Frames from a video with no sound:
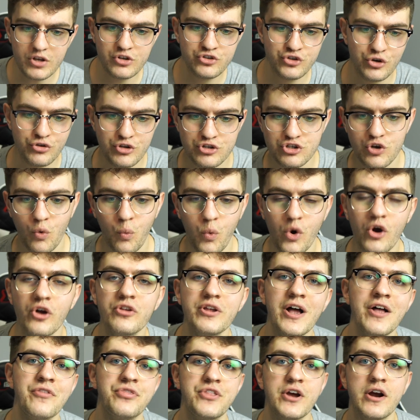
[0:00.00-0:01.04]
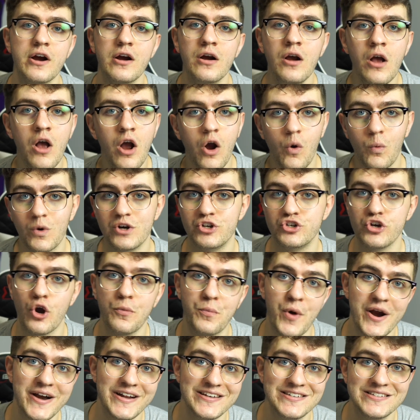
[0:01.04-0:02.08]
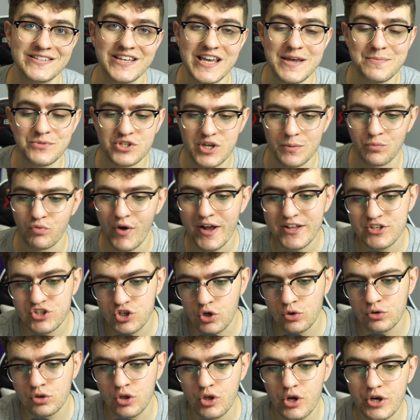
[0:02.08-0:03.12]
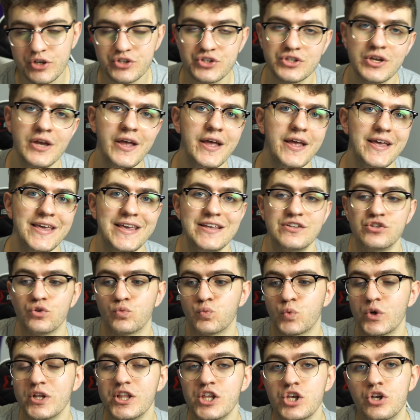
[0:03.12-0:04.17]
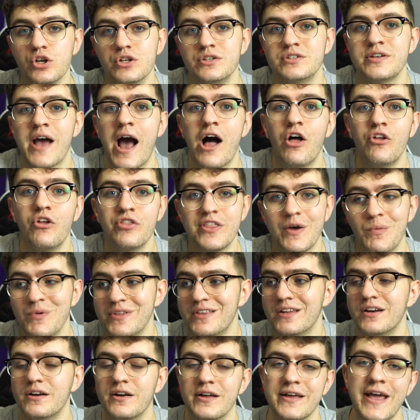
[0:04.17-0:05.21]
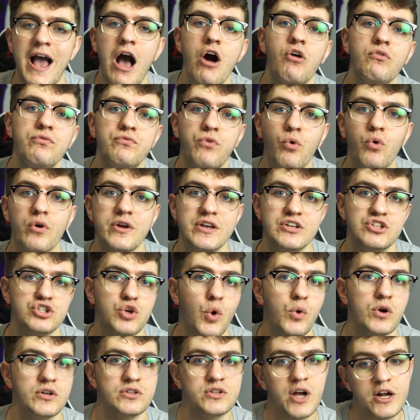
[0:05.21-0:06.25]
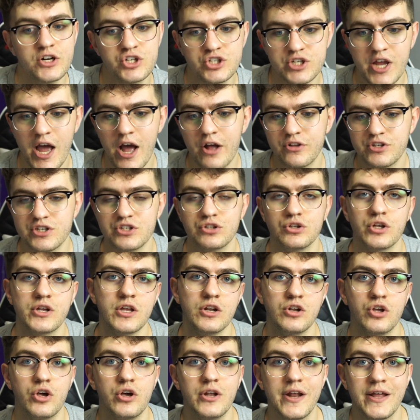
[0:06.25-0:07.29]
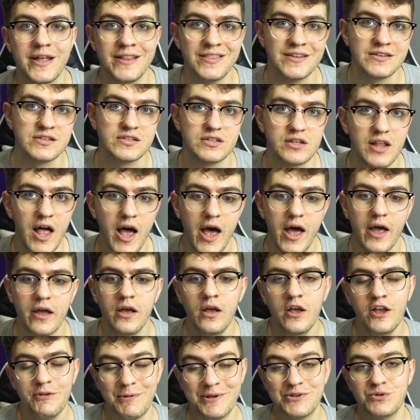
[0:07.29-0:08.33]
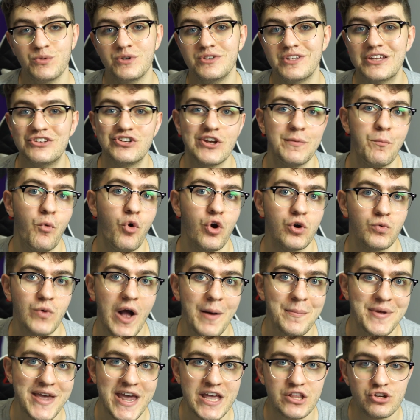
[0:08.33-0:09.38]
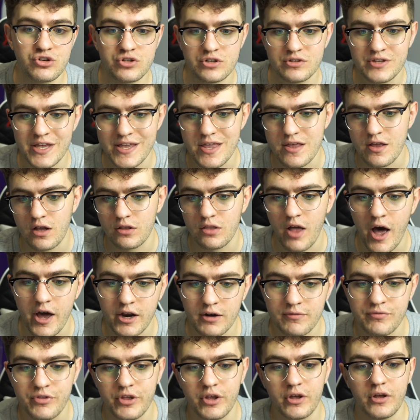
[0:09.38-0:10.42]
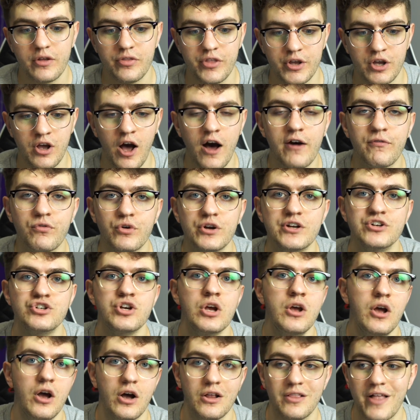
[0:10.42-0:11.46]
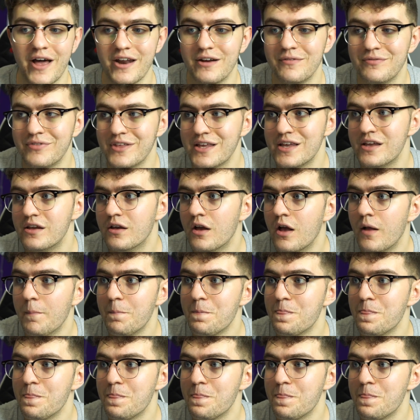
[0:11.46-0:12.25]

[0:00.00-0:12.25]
So there's a world out there where Joe Brady schemes some red zone looks. He's a really good talent that we didn't account for. He's scoring touchdowns. He's looking good in the slot, especially with DJ Moore and Robbie Anderson taking a lot of the the coverage, a lot of the